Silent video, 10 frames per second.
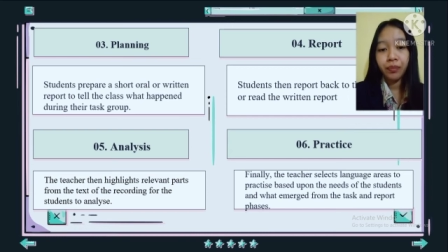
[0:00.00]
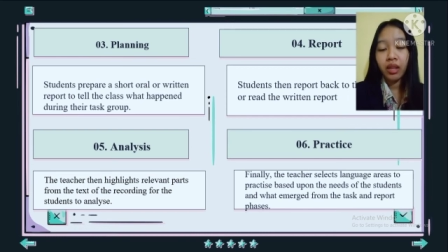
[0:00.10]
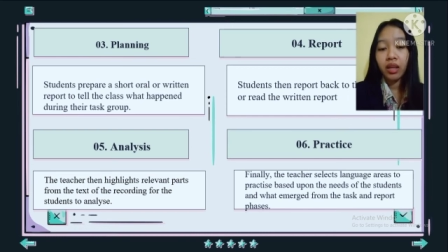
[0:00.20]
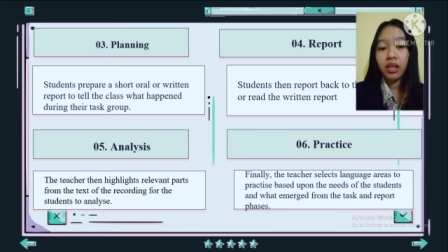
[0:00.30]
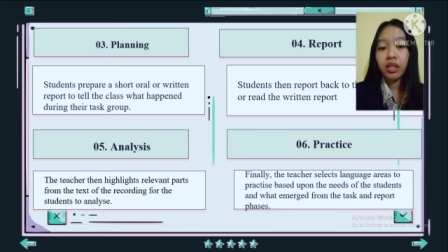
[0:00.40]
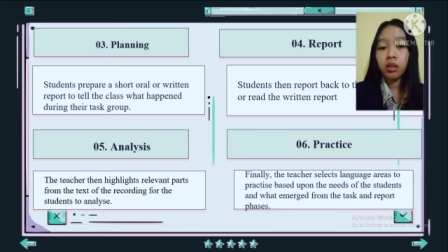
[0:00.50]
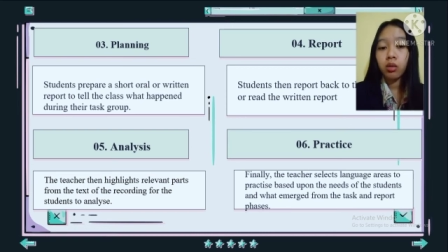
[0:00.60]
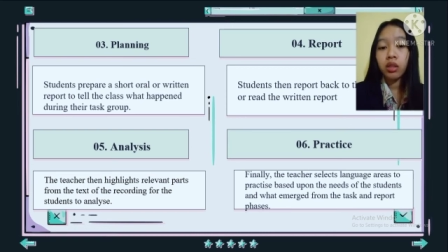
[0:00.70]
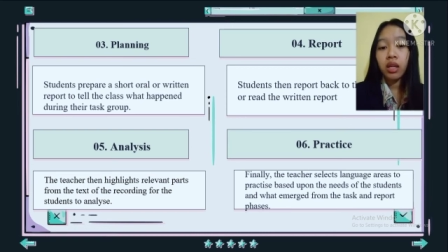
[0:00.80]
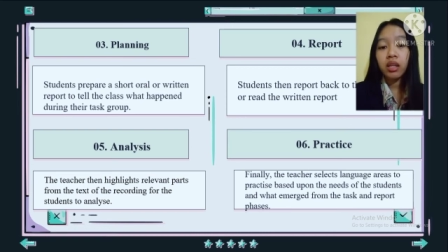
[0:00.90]
The
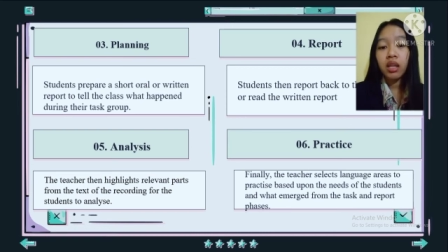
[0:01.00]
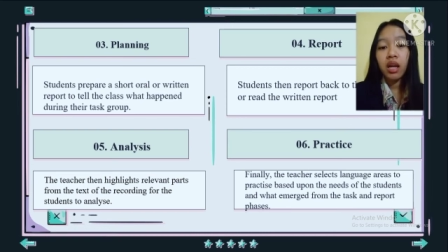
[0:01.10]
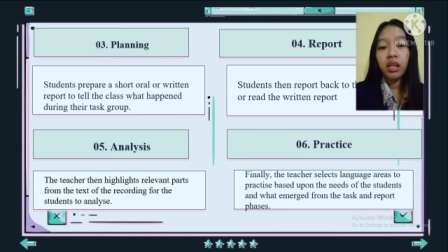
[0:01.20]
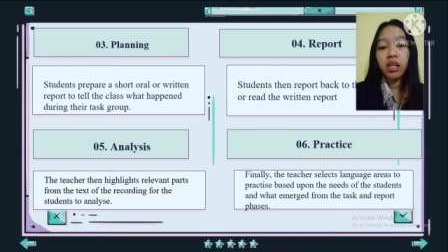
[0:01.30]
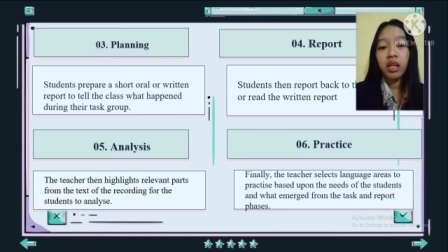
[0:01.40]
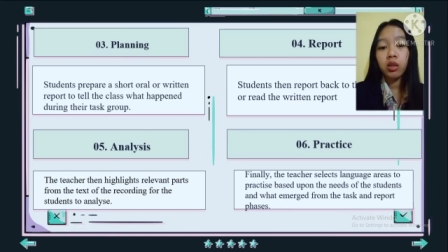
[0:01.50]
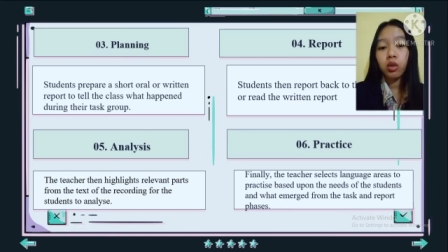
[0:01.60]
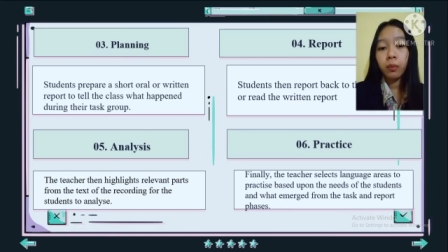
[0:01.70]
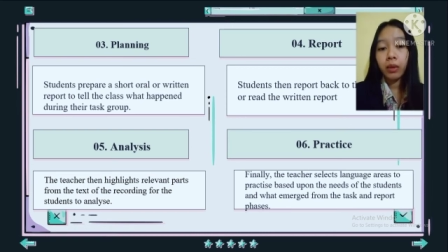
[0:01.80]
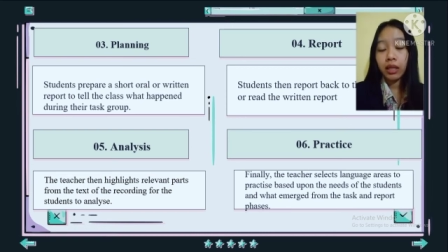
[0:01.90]
student then do
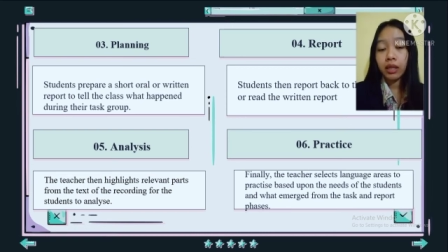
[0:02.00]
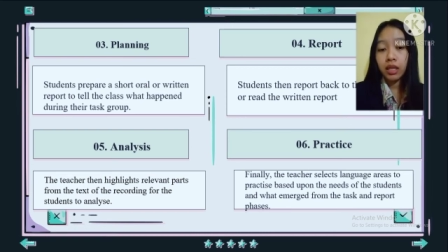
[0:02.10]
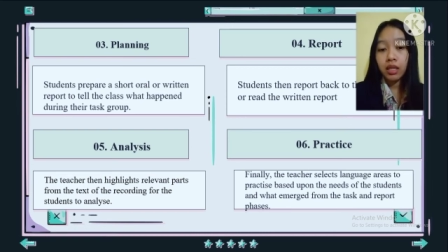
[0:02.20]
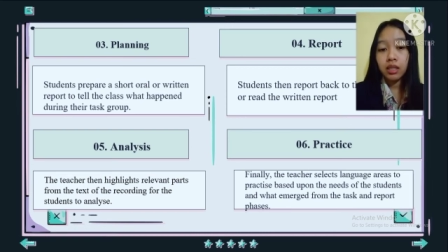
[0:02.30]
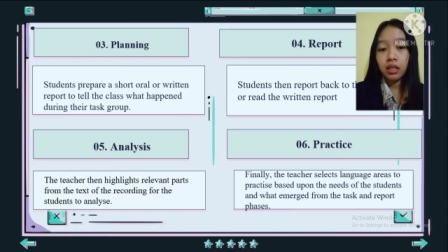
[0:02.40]
practice